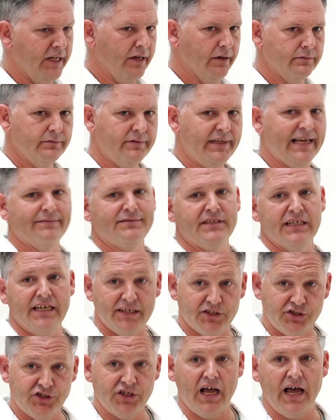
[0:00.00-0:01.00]
you have to
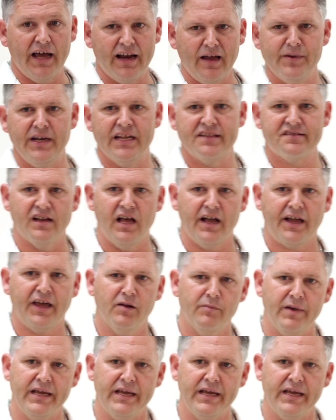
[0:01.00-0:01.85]
get a shot. I mean, it's not going to